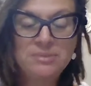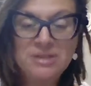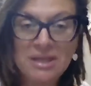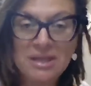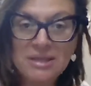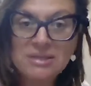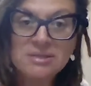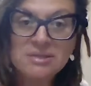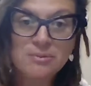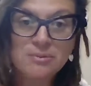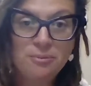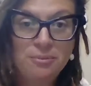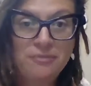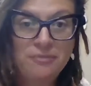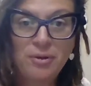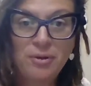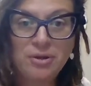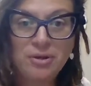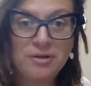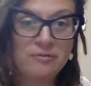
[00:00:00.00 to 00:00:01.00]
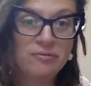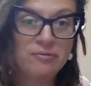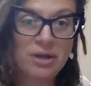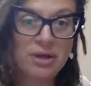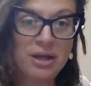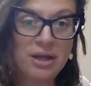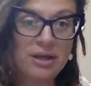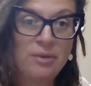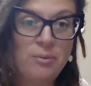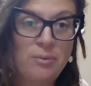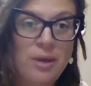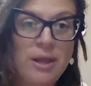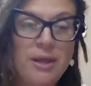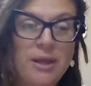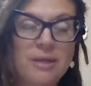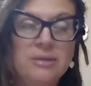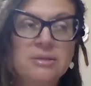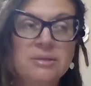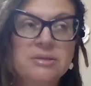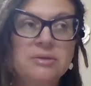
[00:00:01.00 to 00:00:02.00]
dates would be very different
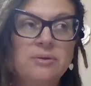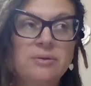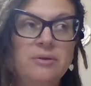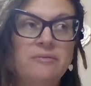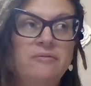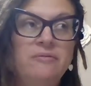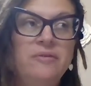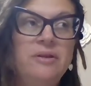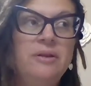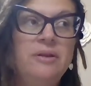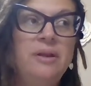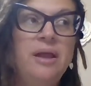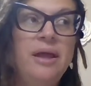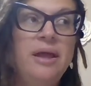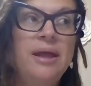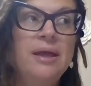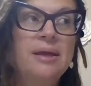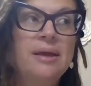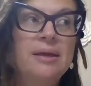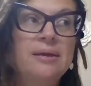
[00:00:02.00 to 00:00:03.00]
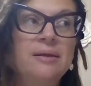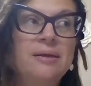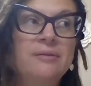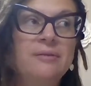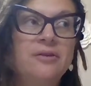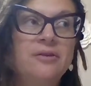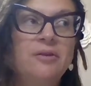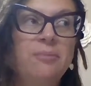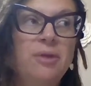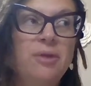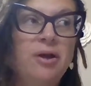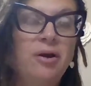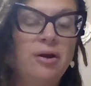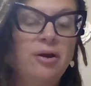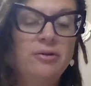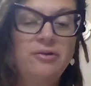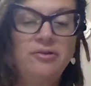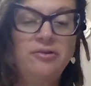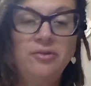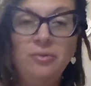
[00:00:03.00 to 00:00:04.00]
anyway. And so I feel like it's going to be
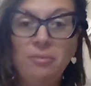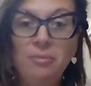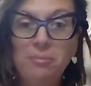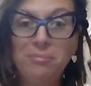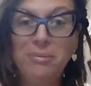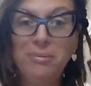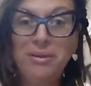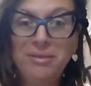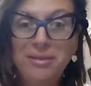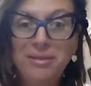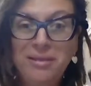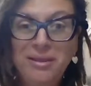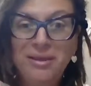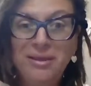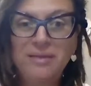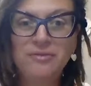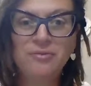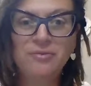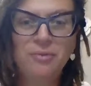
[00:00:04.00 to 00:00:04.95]
hard to do monthly.